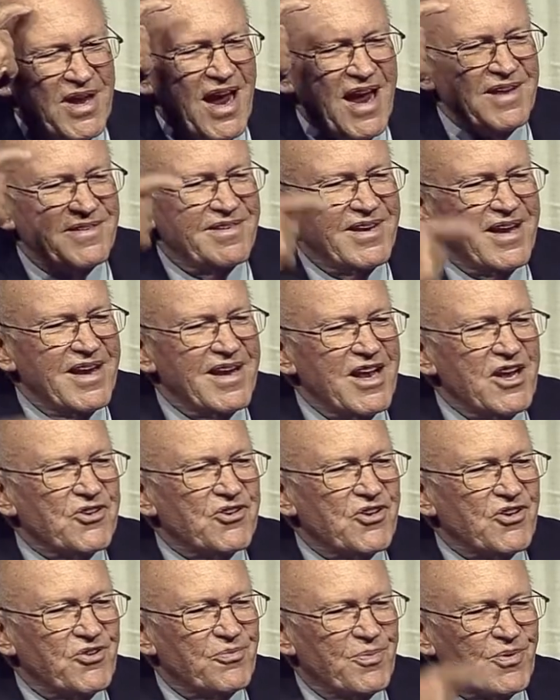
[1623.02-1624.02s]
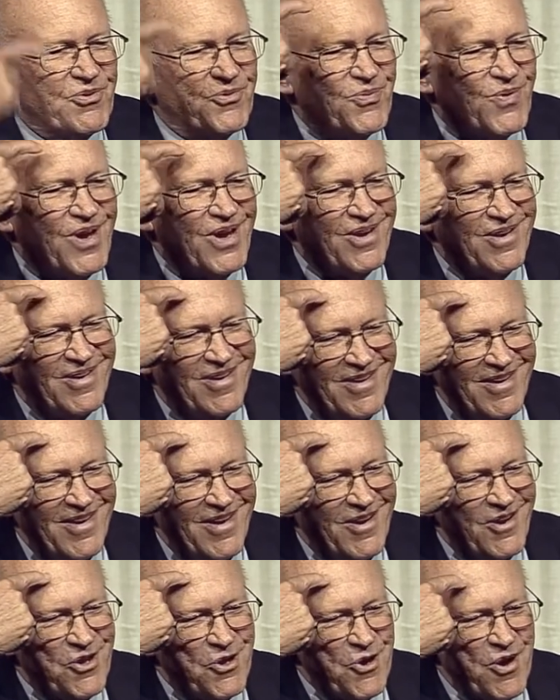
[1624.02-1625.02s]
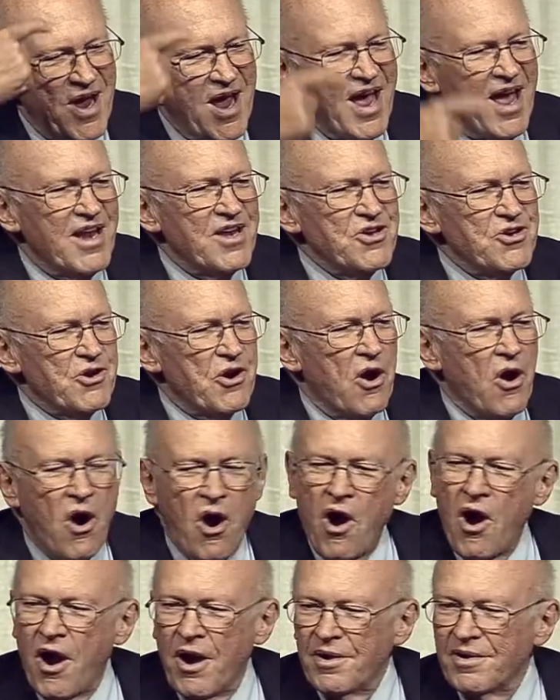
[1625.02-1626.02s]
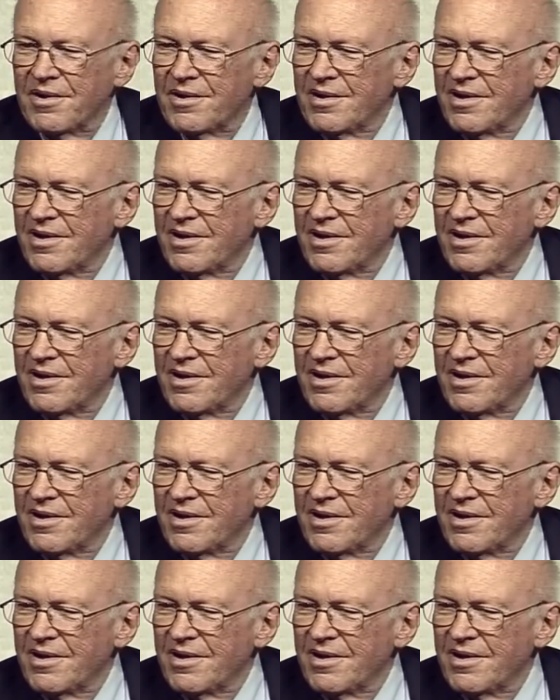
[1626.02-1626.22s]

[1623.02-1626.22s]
18 inches between your head and your heart.